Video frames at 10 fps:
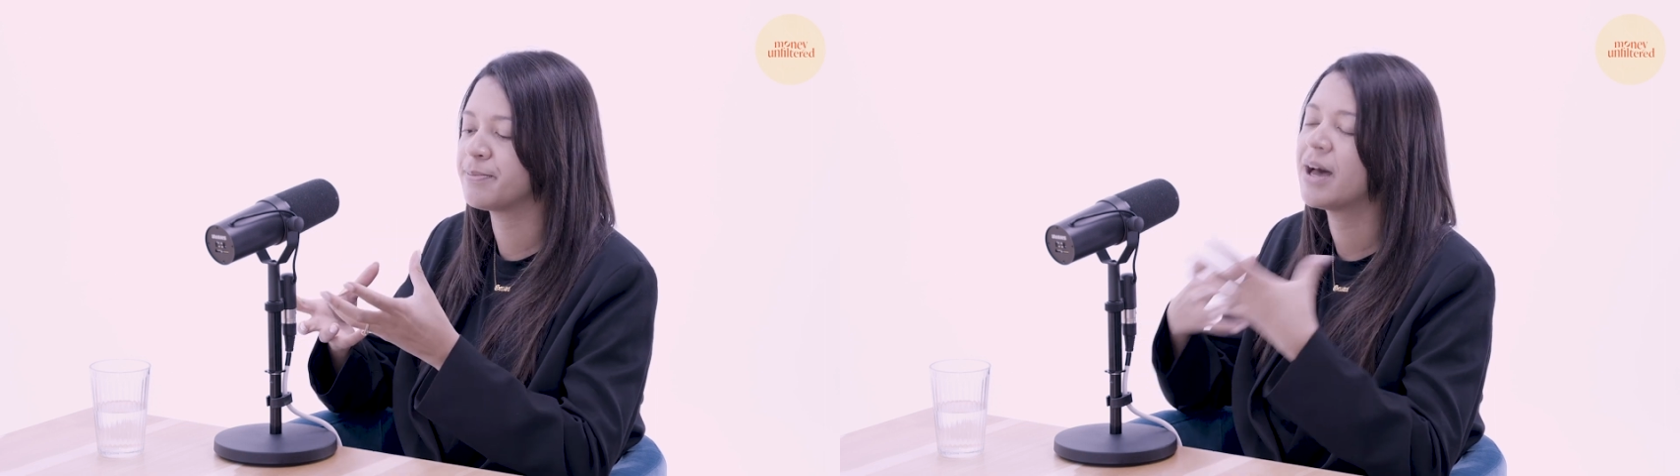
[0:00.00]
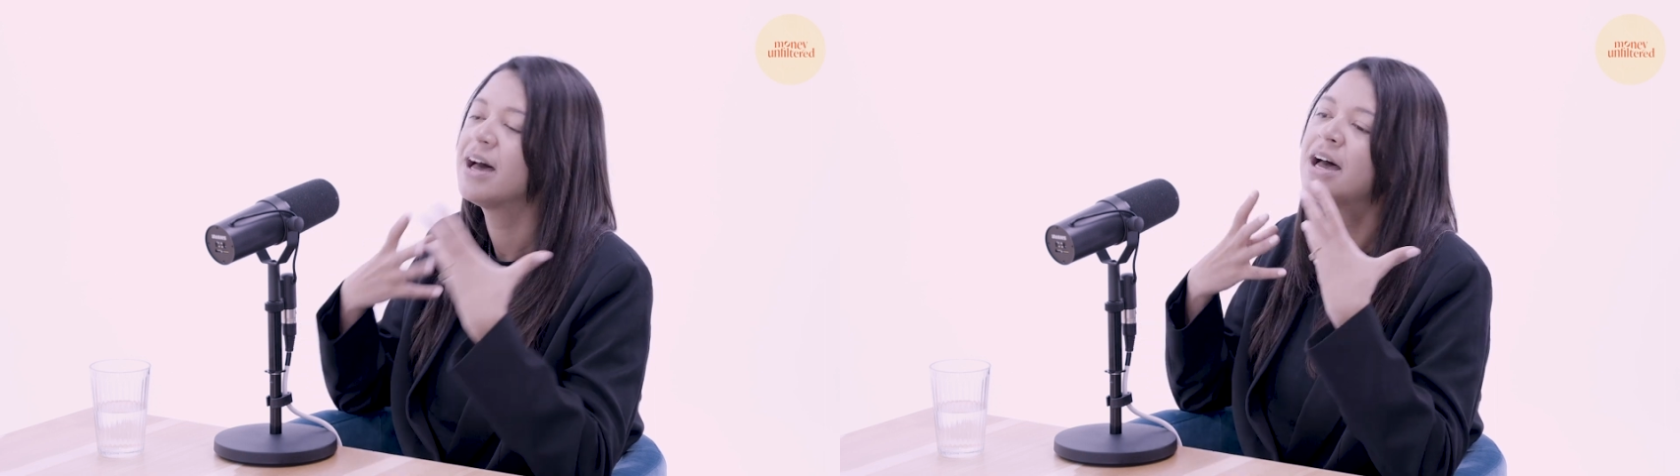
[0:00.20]

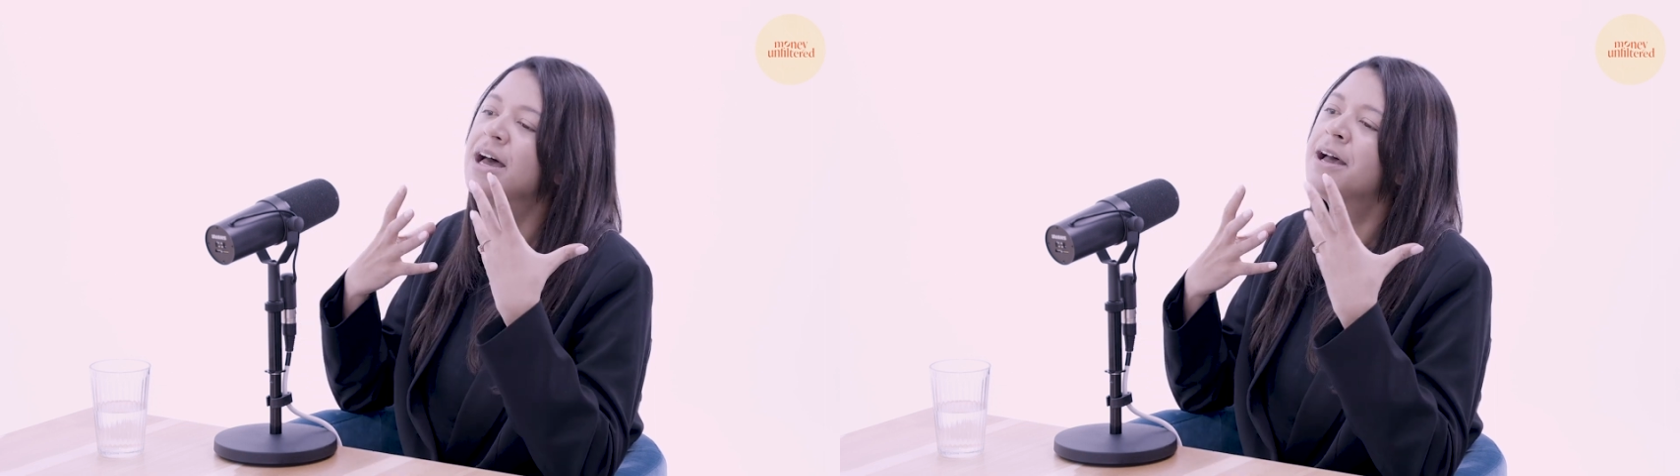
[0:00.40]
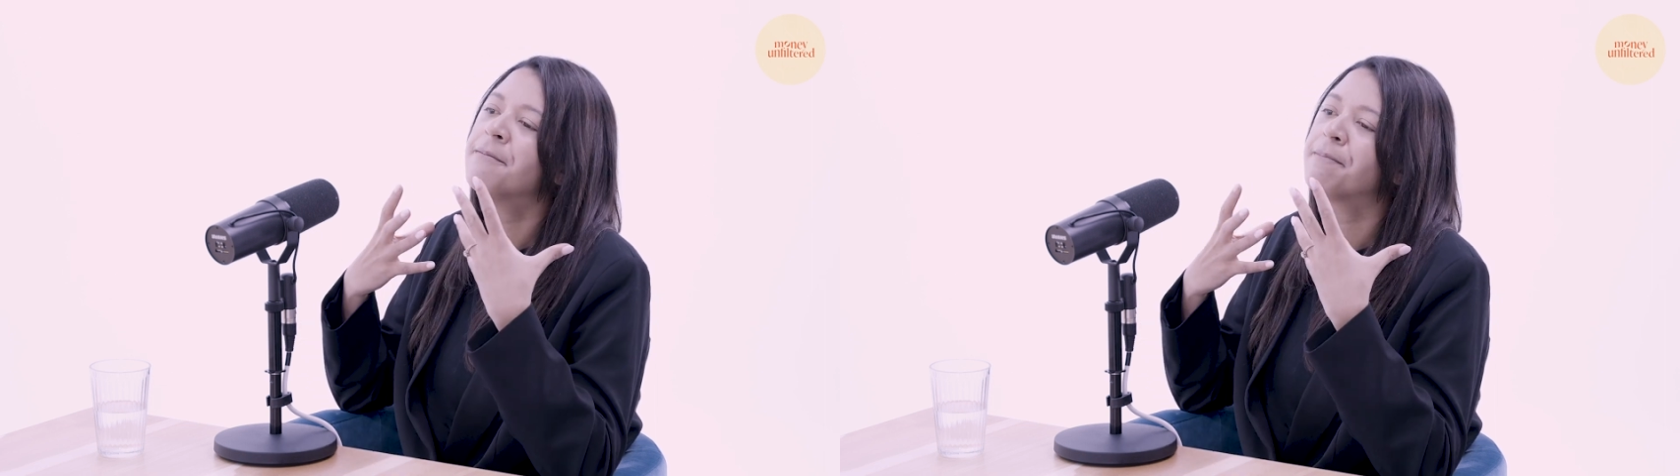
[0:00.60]
But
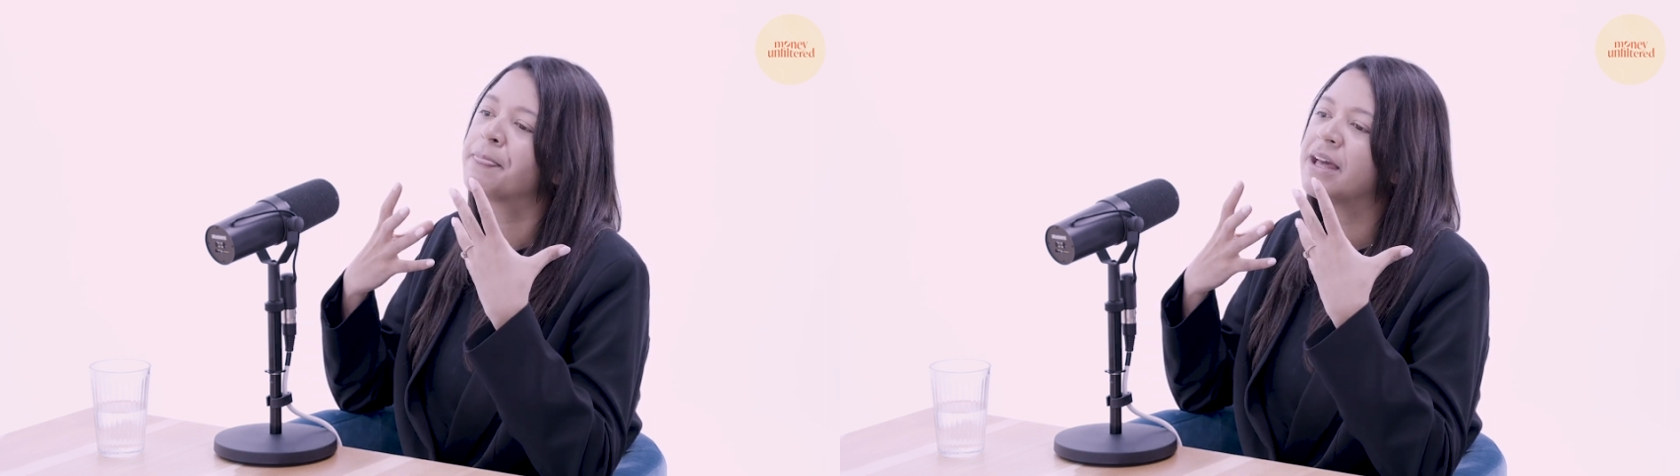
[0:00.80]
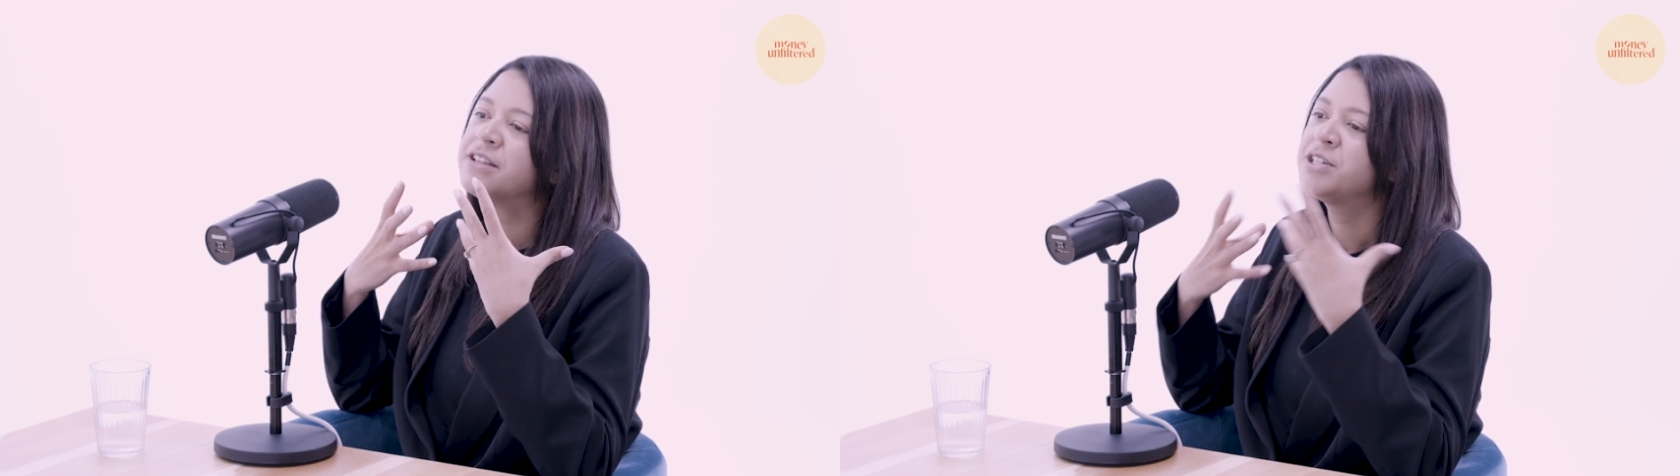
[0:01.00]

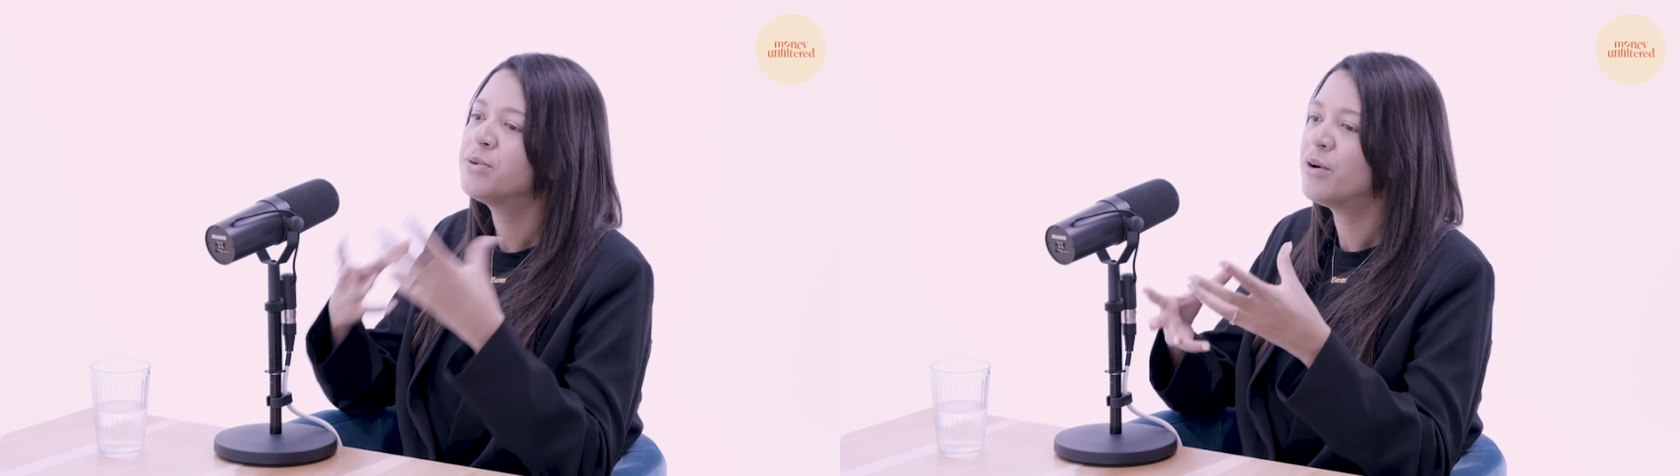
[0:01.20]
do you